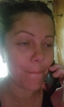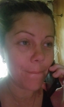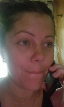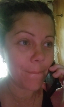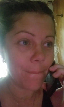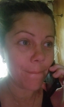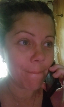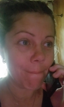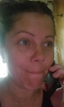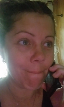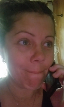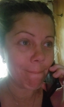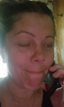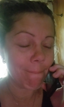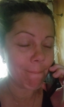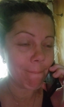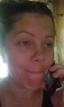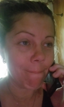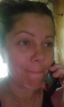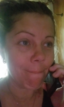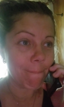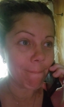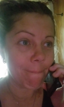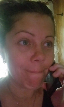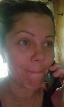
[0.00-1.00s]

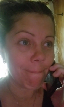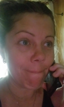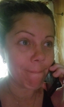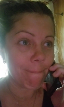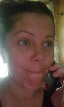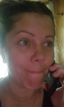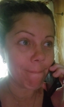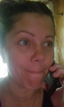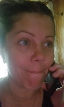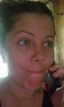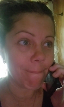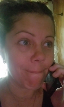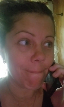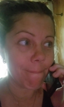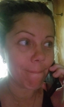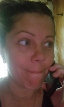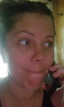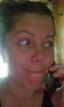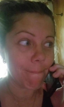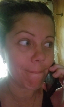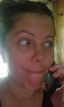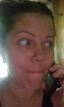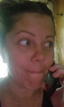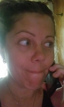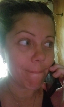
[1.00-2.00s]

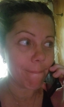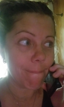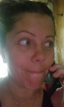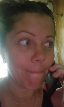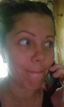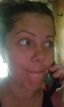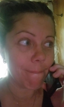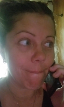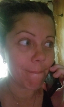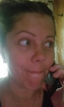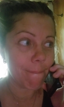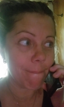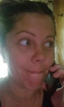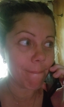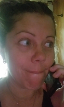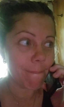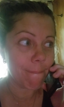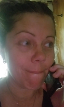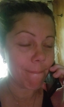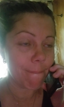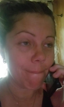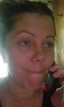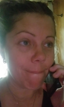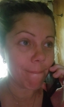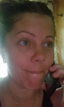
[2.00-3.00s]

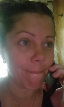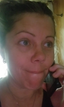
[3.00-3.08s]
[no speech]